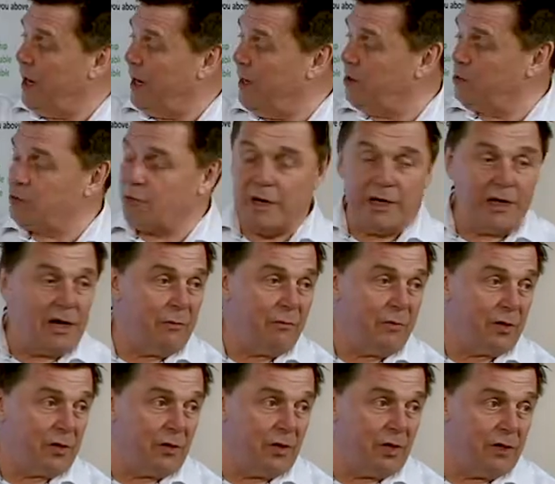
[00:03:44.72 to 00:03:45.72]
and it's red,
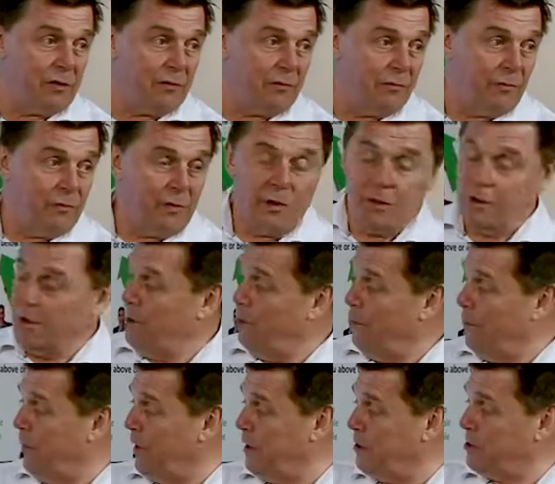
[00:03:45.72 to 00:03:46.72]
amber, green.
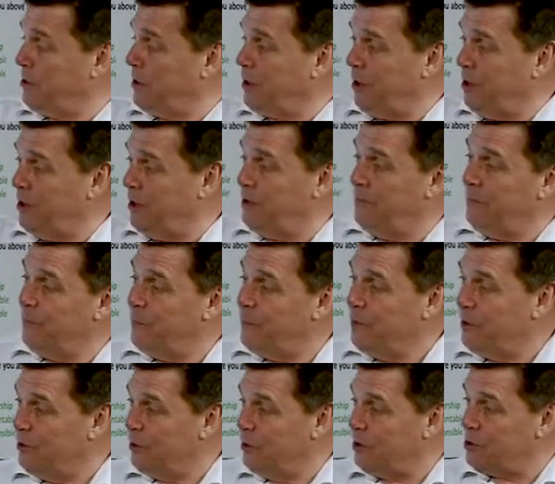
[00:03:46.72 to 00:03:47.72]
Basically,
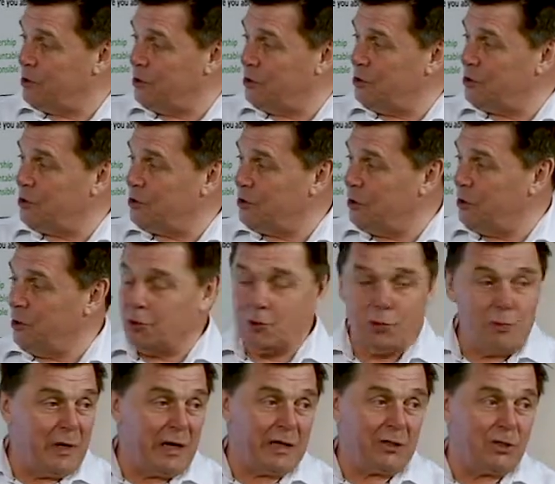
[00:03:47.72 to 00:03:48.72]
this is
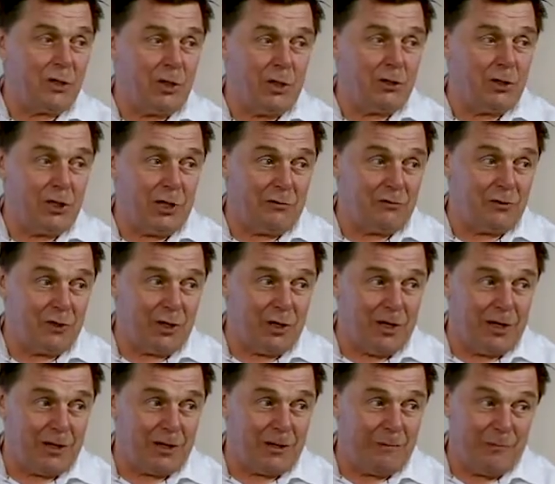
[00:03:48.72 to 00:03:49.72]
whose backside you have to
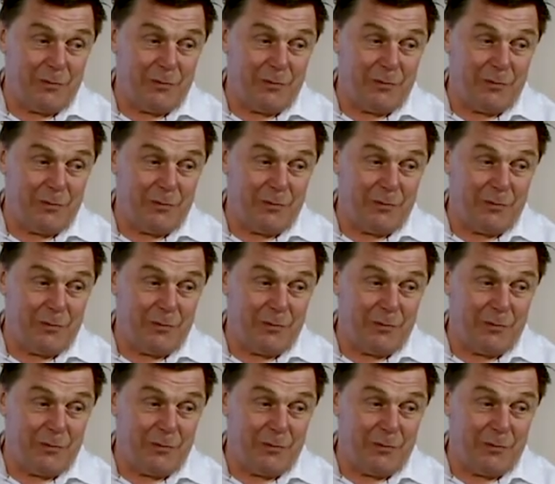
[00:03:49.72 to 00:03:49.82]
kick.